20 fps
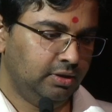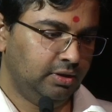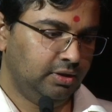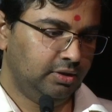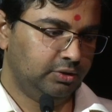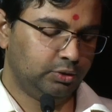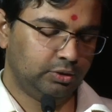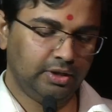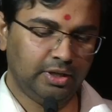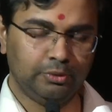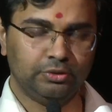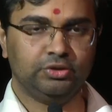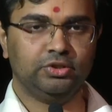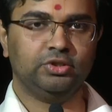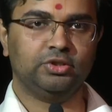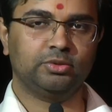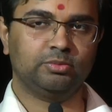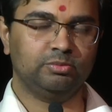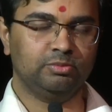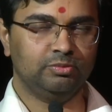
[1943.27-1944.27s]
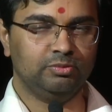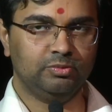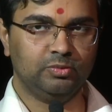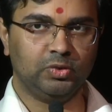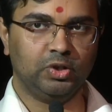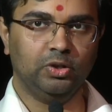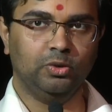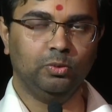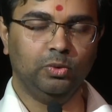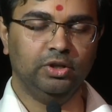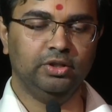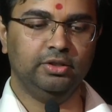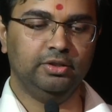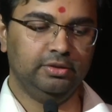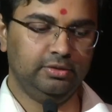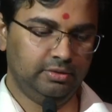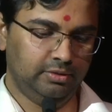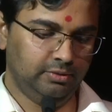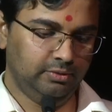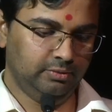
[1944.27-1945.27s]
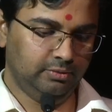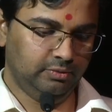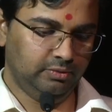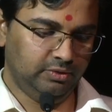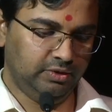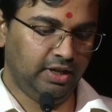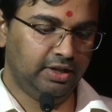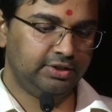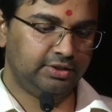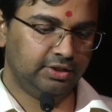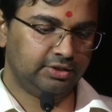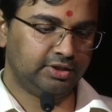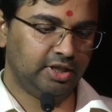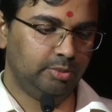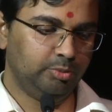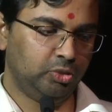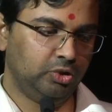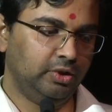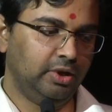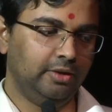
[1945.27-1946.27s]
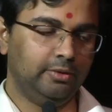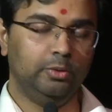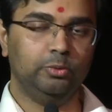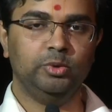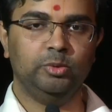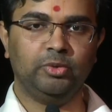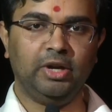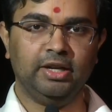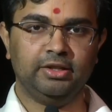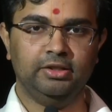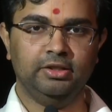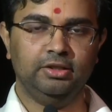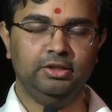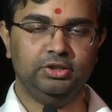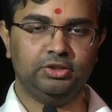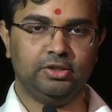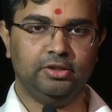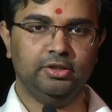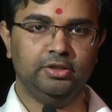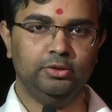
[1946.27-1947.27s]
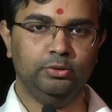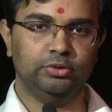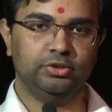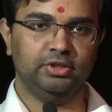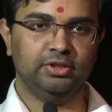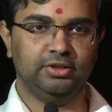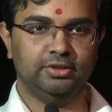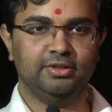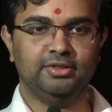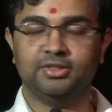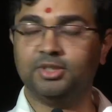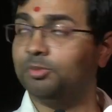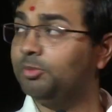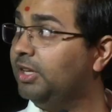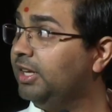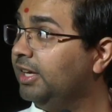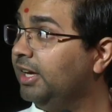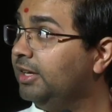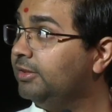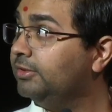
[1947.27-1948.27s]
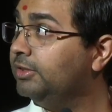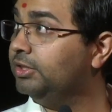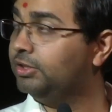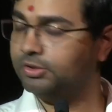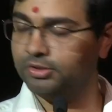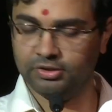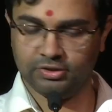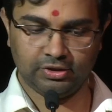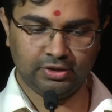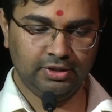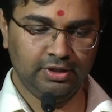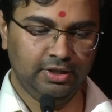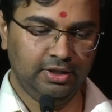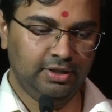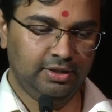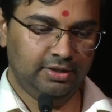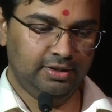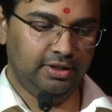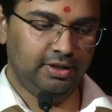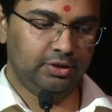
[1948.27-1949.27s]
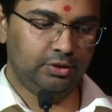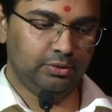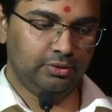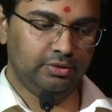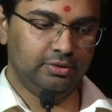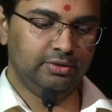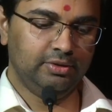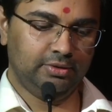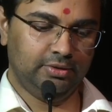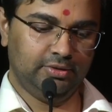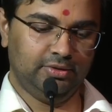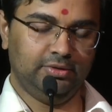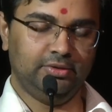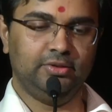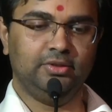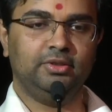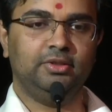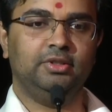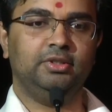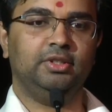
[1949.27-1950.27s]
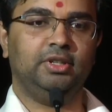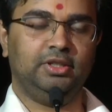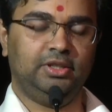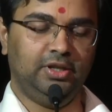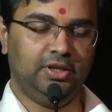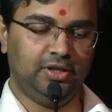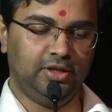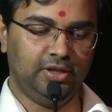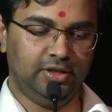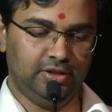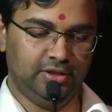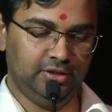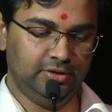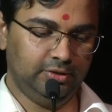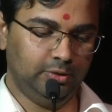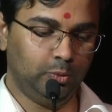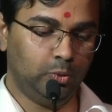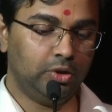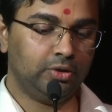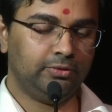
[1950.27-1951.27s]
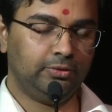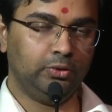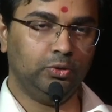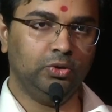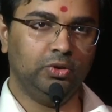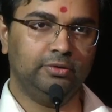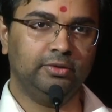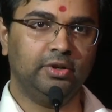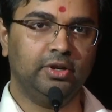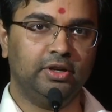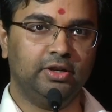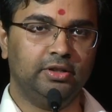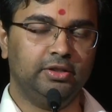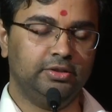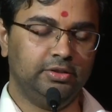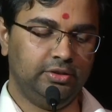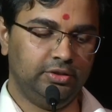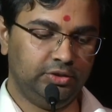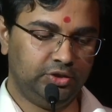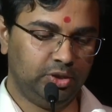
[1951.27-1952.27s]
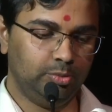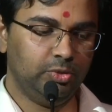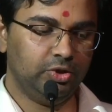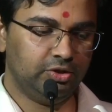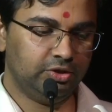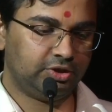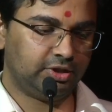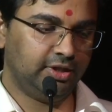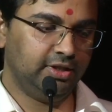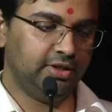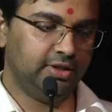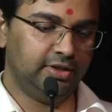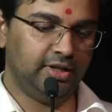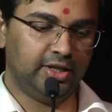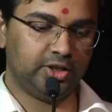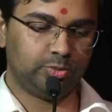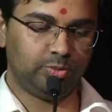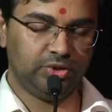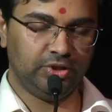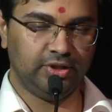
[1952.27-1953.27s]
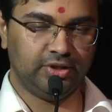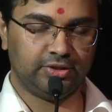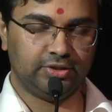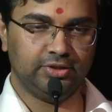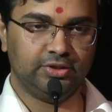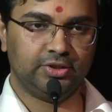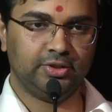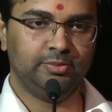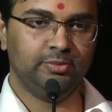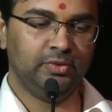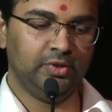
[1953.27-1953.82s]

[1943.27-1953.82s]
So that was just, one nice example how we practically started using some AI features into the workflow of our Shibirs and SPSs.